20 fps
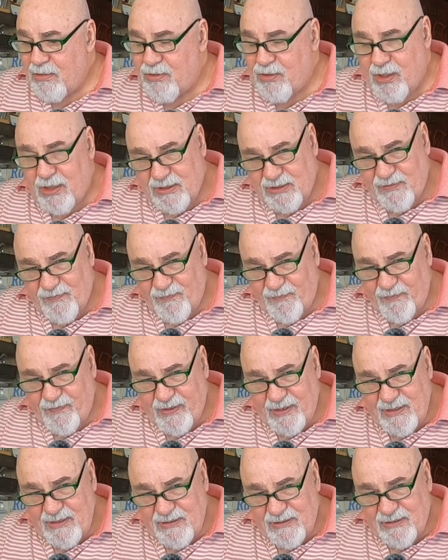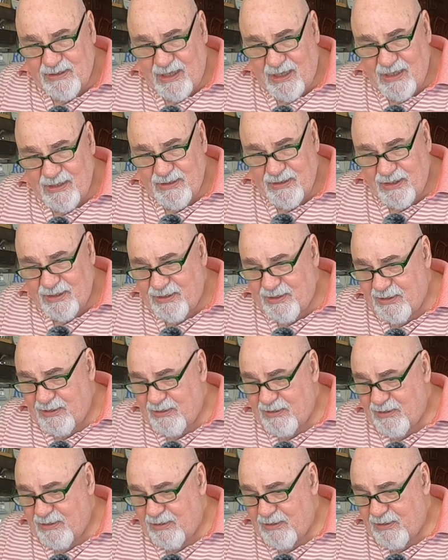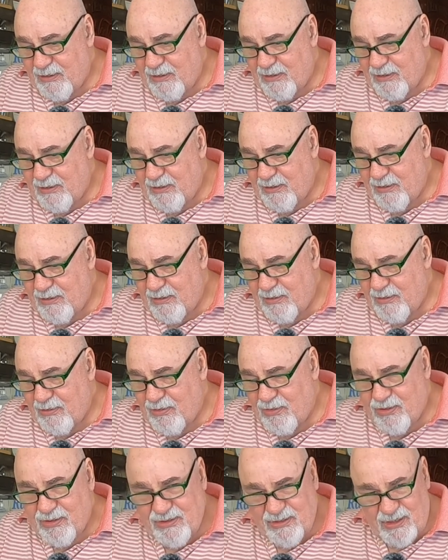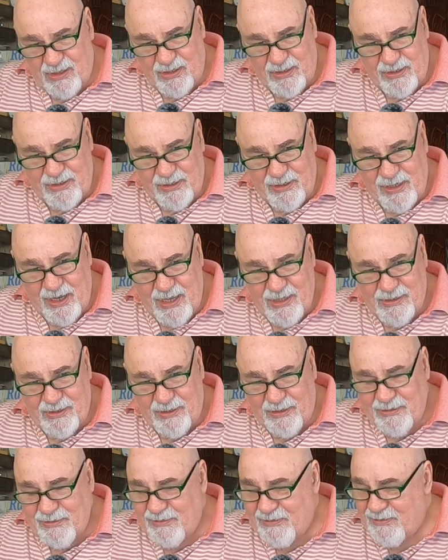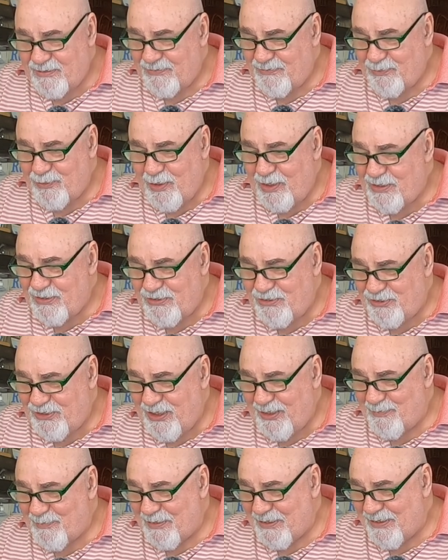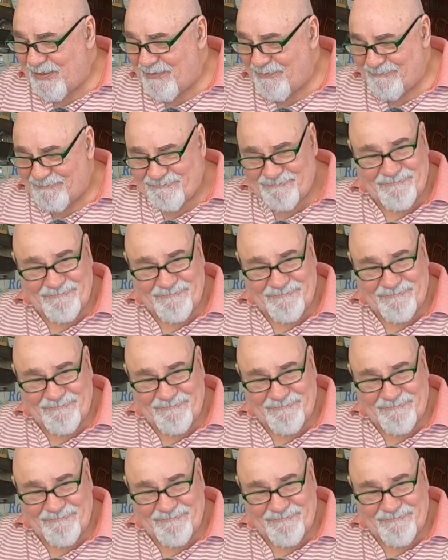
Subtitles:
So that's Friesland, I think. Or is that in the Netherlands? No, that's Germany.